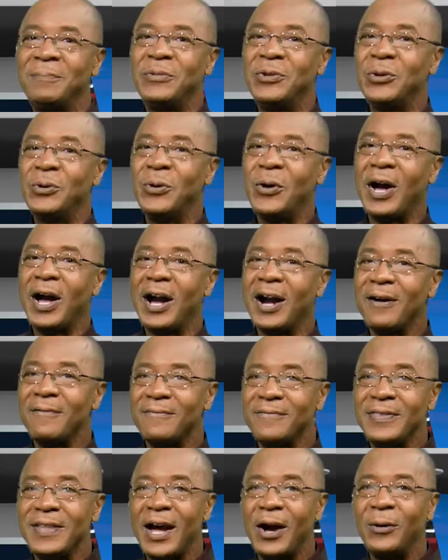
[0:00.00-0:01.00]
You have
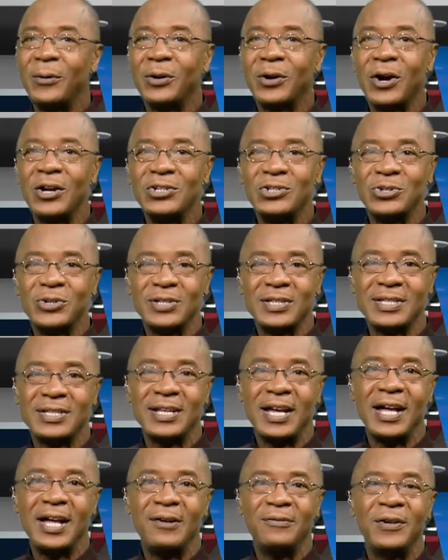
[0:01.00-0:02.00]
now got
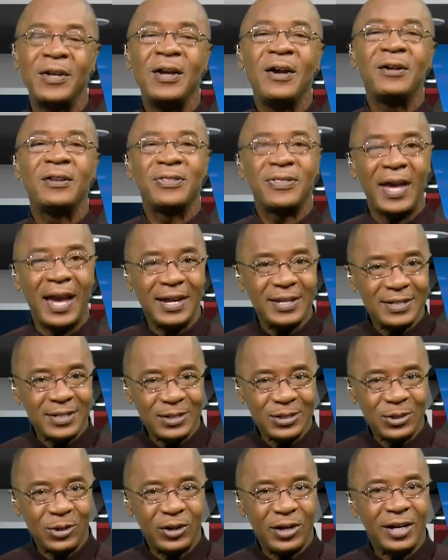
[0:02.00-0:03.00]
yourself, thanks to
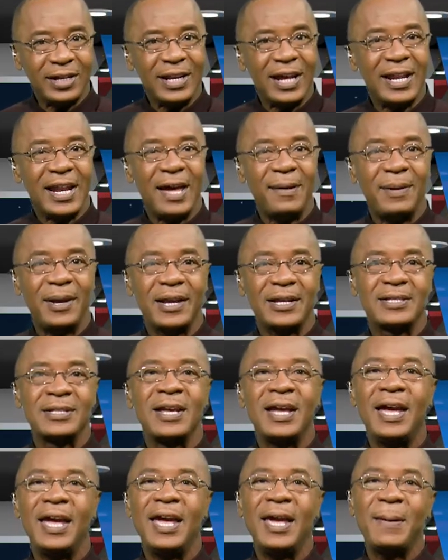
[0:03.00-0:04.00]
Solar Dynamics,
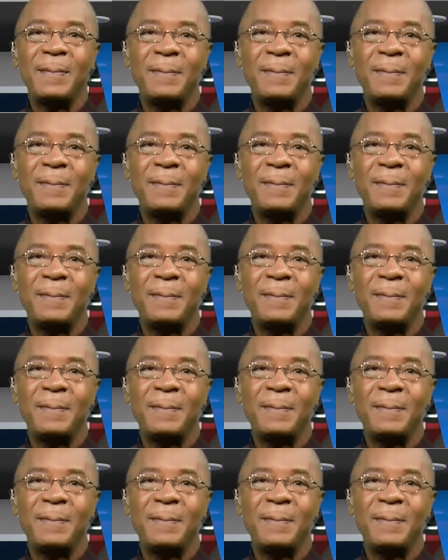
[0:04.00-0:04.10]
a